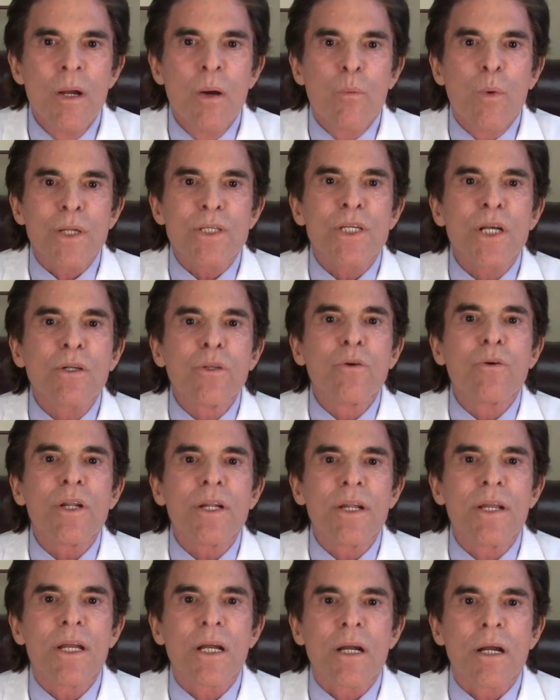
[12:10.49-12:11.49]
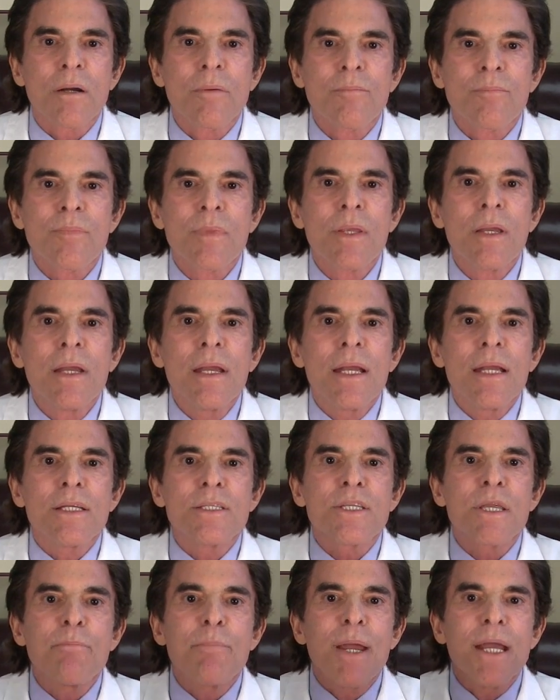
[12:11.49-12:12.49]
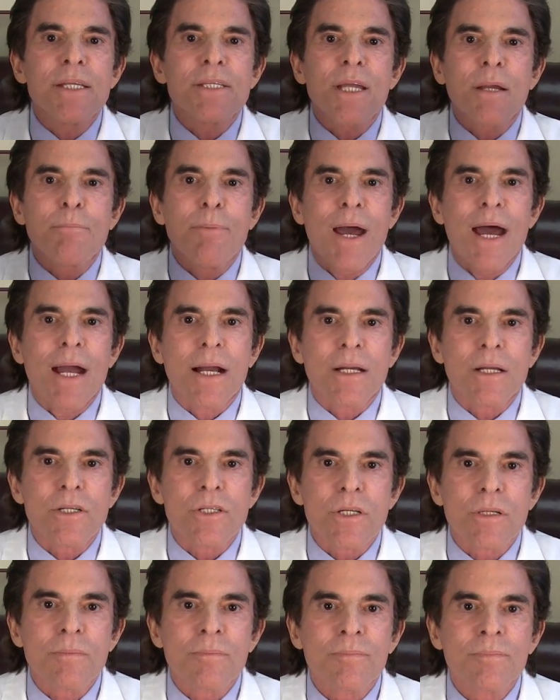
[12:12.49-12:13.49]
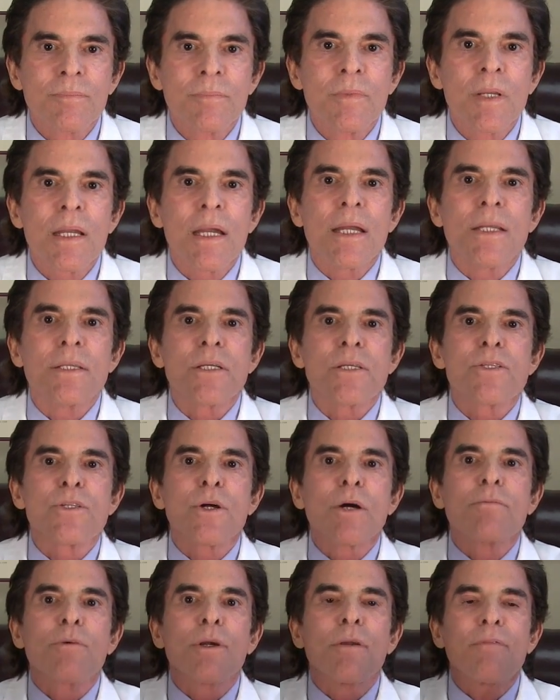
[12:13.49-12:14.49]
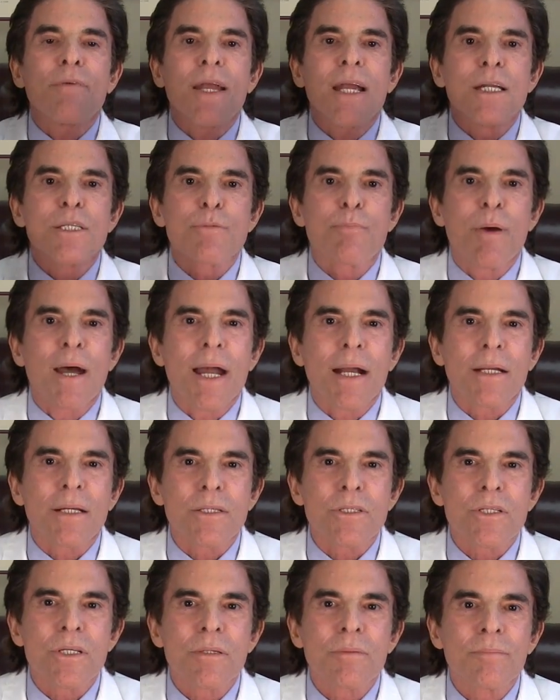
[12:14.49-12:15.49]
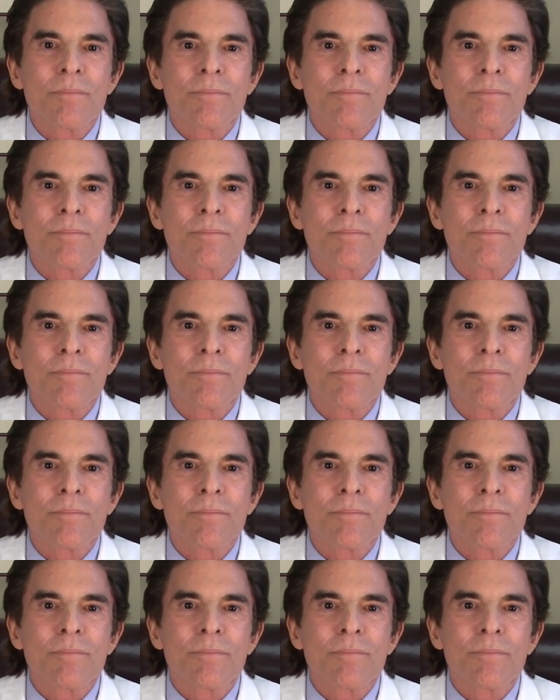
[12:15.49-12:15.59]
What's included here is the basic package and the Silver Advanced package.